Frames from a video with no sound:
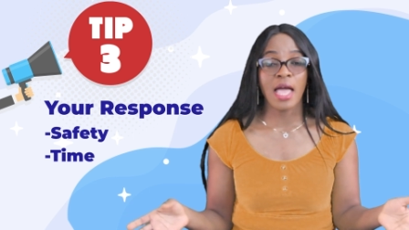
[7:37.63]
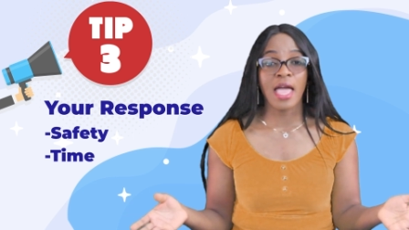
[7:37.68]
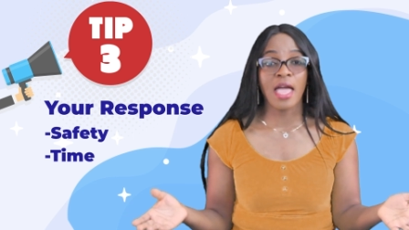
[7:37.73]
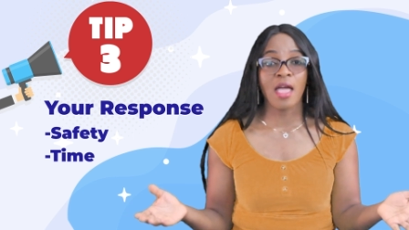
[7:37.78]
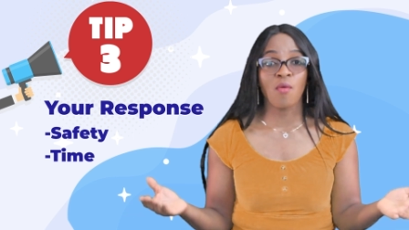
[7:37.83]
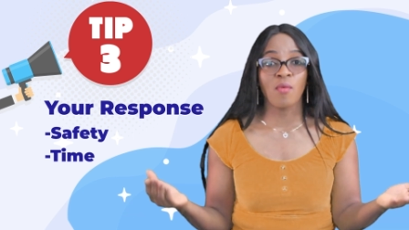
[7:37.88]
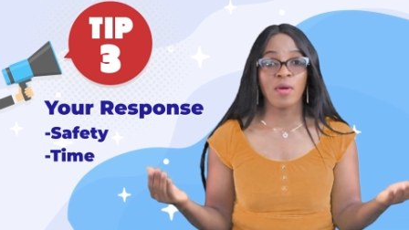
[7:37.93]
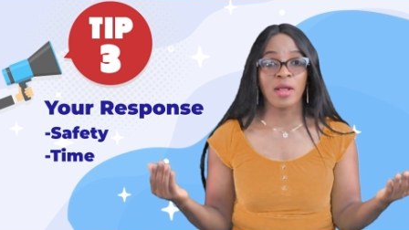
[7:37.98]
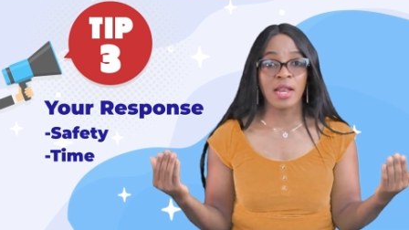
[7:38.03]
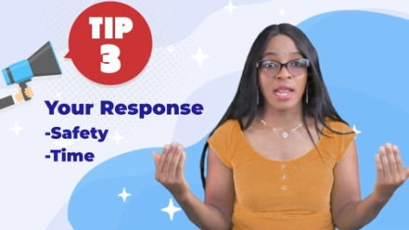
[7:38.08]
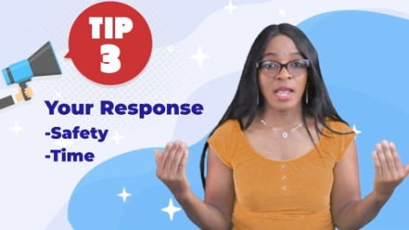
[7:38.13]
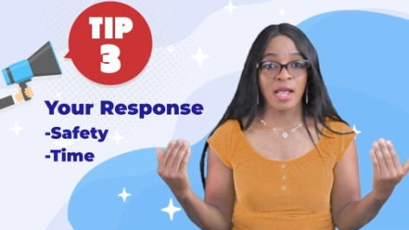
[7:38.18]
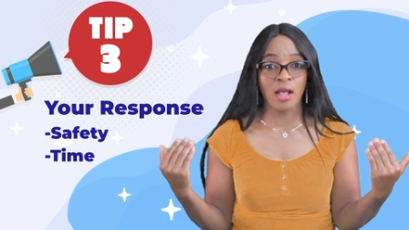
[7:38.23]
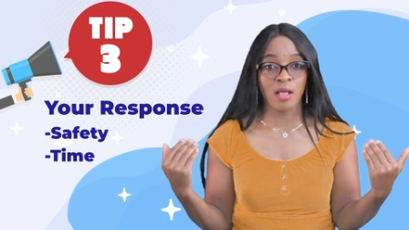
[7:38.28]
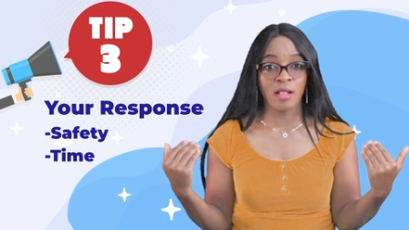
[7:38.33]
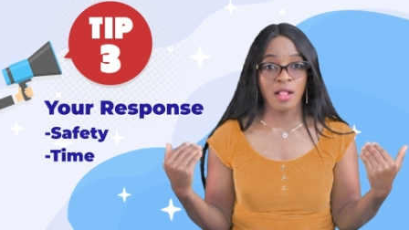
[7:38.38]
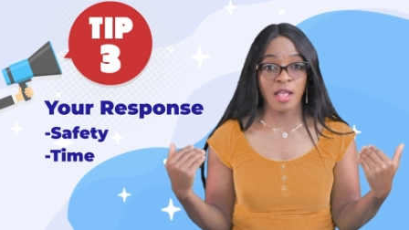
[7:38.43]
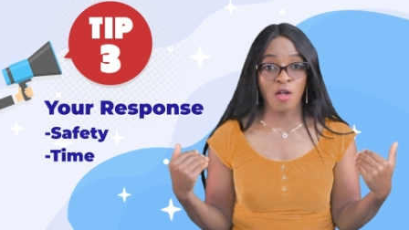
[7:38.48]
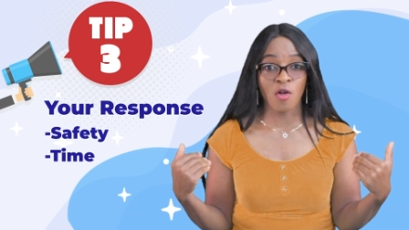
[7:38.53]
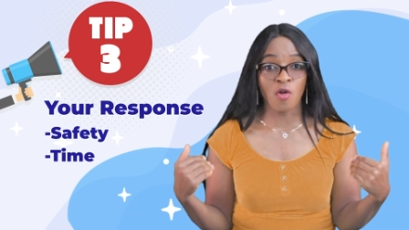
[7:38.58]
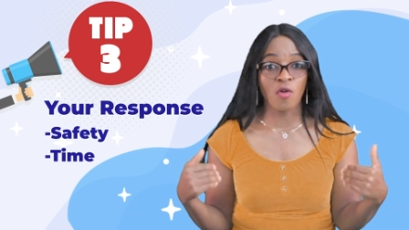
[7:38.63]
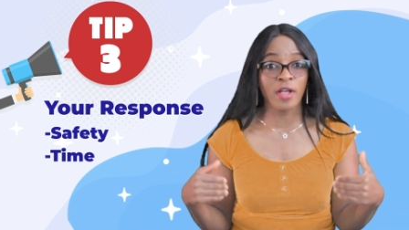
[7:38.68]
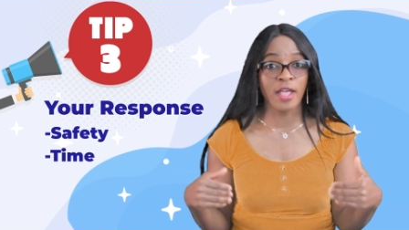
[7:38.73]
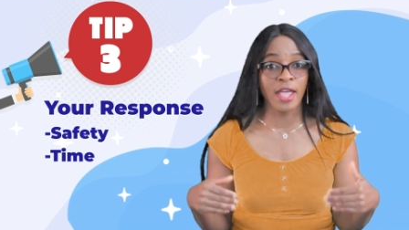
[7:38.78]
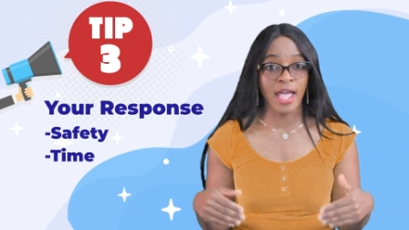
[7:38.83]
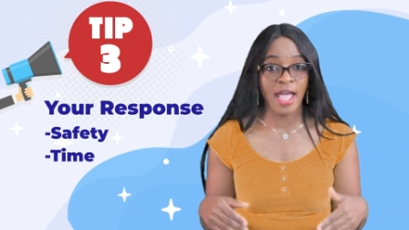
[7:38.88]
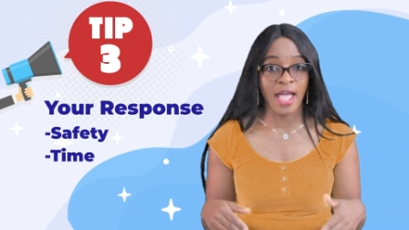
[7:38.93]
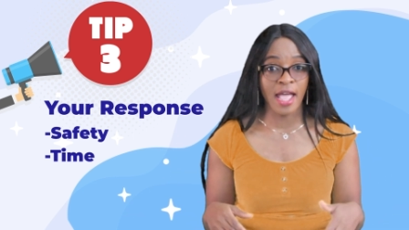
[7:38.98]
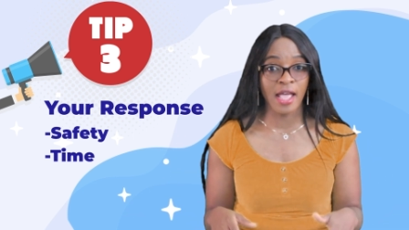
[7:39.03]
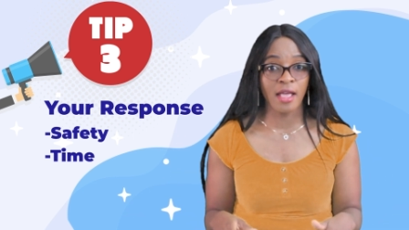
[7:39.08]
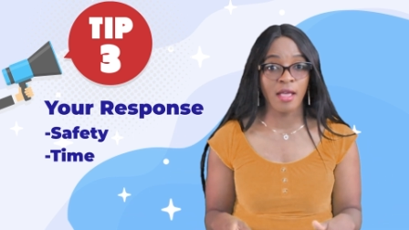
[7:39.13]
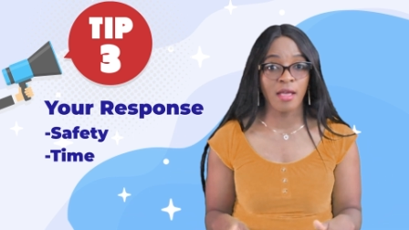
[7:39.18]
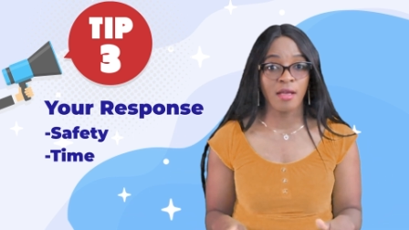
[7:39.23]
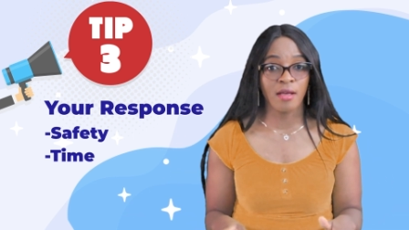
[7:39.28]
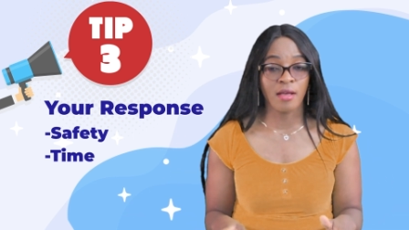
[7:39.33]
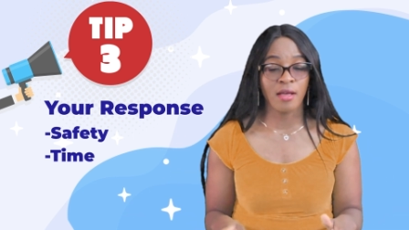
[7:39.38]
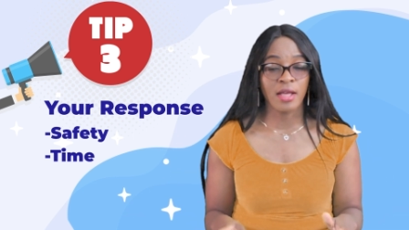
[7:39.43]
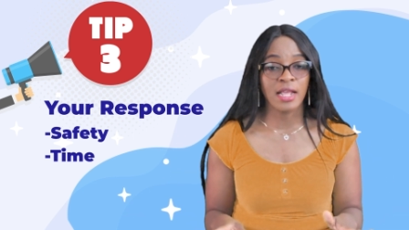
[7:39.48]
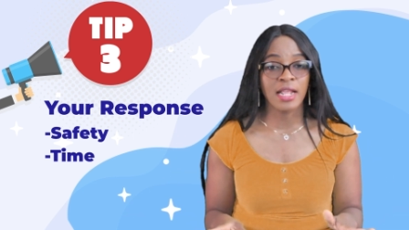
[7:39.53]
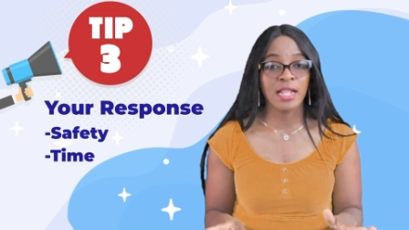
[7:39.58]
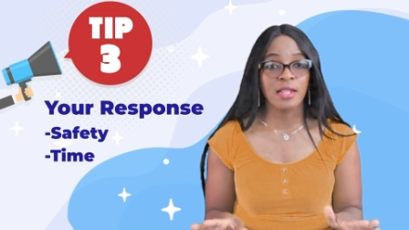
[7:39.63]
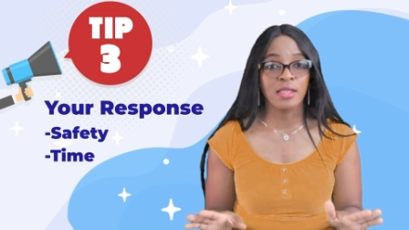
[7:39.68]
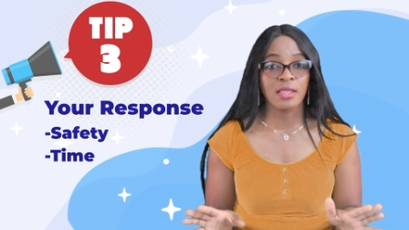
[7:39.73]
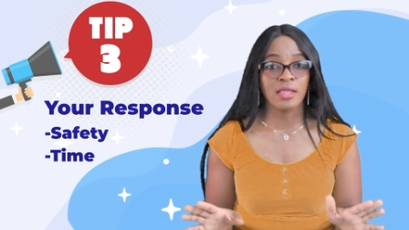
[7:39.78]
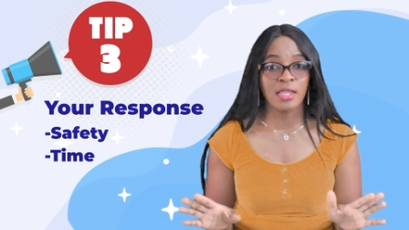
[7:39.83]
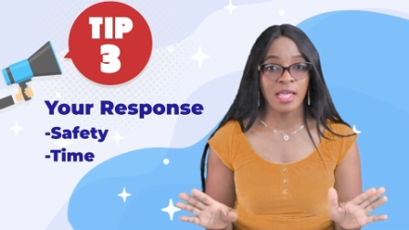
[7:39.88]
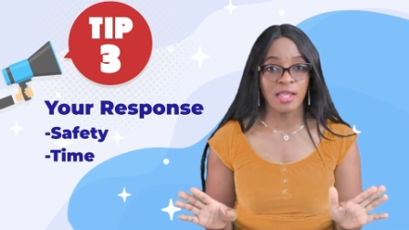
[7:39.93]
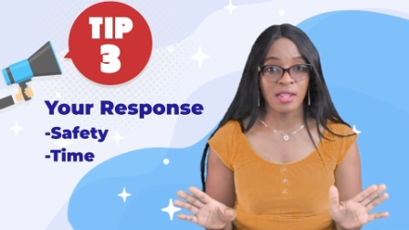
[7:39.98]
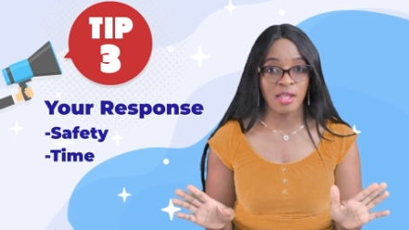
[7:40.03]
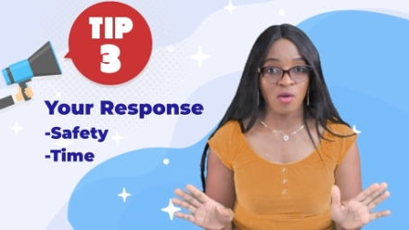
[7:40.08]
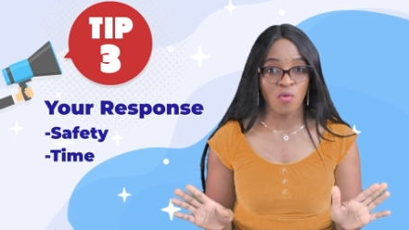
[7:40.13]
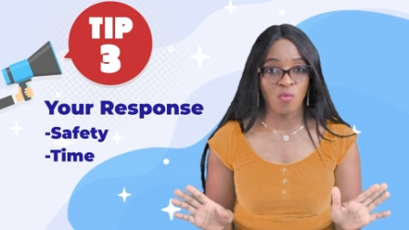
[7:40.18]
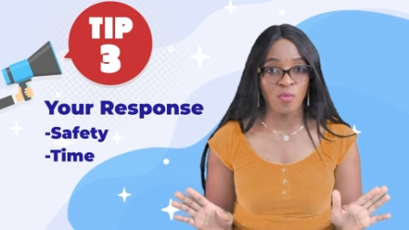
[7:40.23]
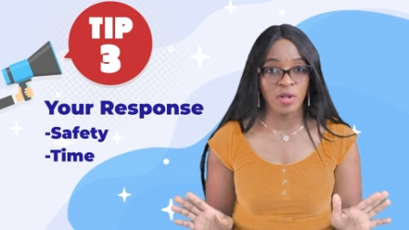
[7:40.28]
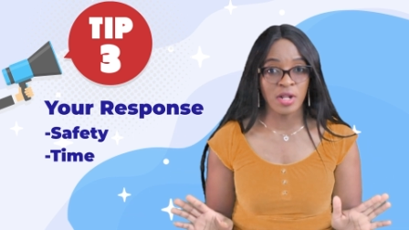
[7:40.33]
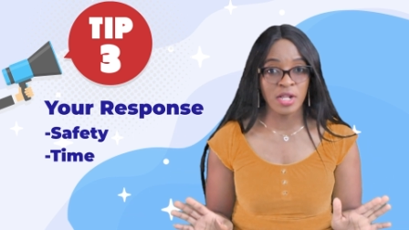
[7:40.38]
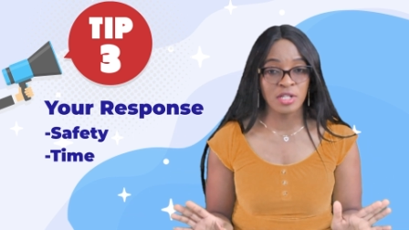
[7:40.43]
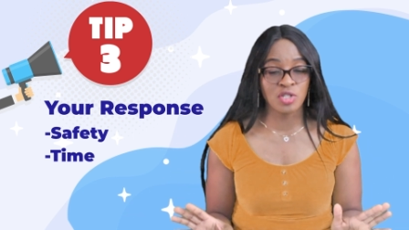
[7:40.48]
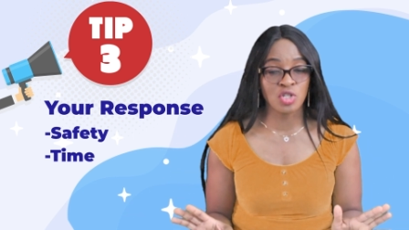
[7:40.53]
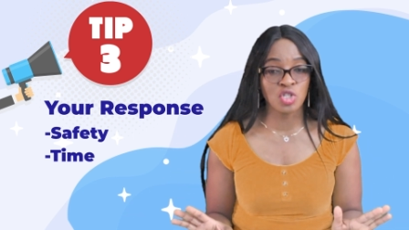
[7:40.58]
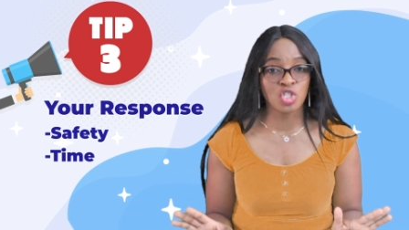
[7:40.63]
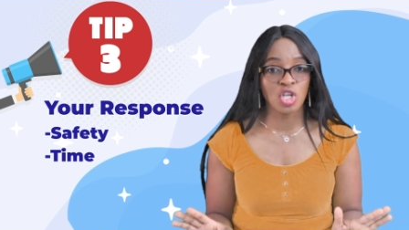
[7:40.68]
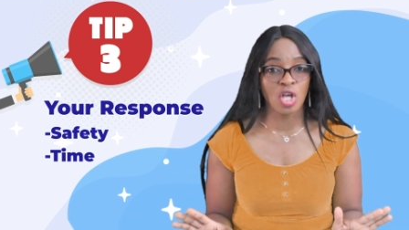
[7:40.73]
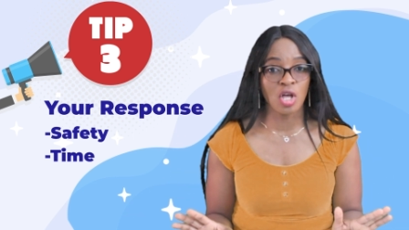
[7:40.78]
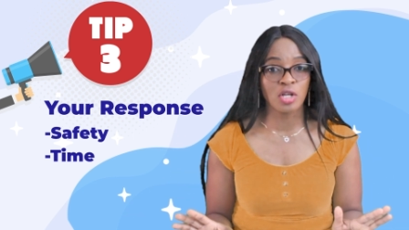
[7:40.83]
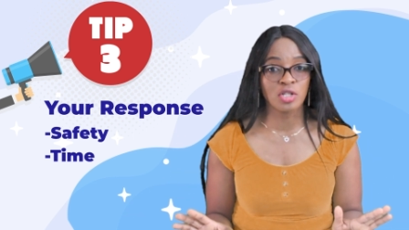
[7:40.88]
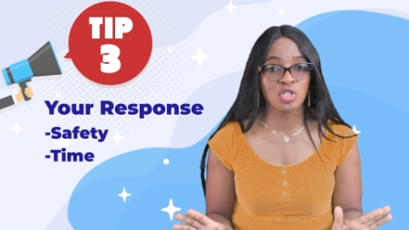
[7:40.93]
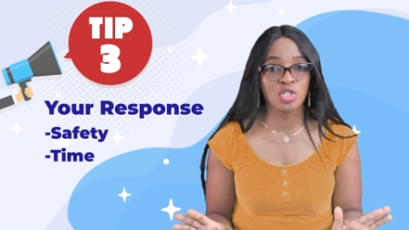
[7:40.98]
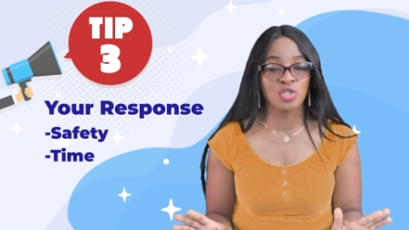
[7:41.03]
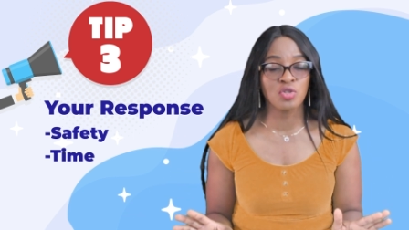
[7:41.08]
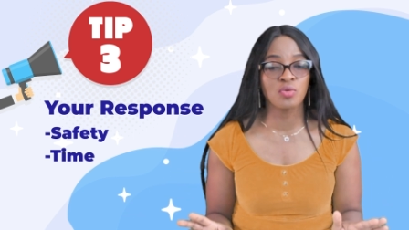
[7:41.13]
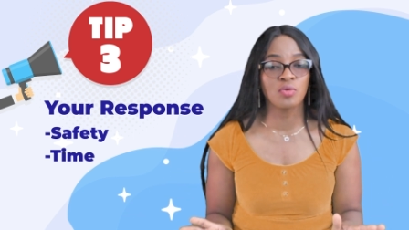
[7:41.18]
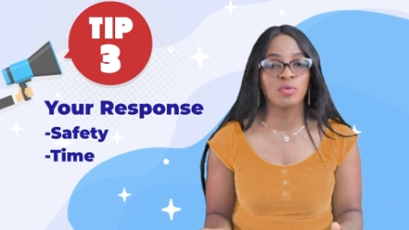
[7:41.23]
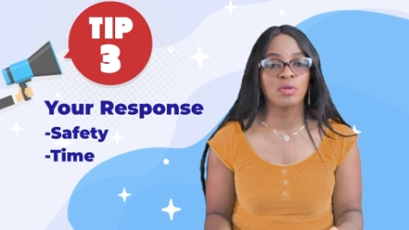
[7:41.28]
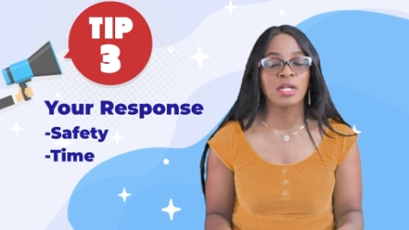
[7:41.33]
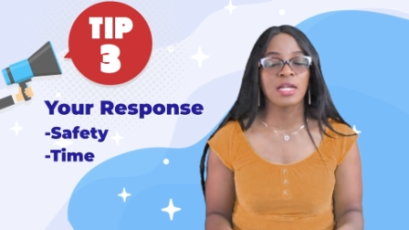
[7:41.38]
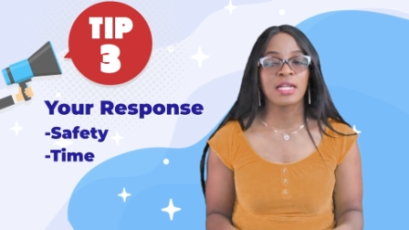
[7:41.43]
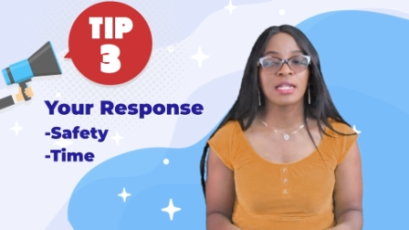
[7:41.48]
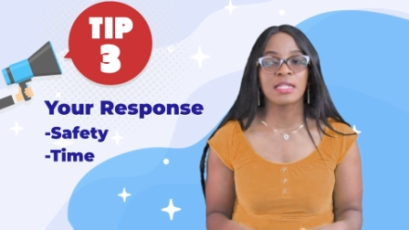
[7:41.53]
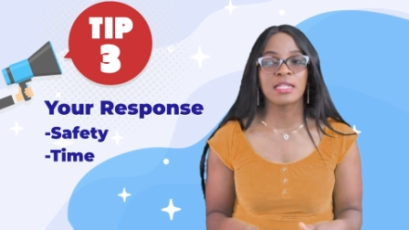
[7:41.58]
And when they're okay, that they're willing to talk to you,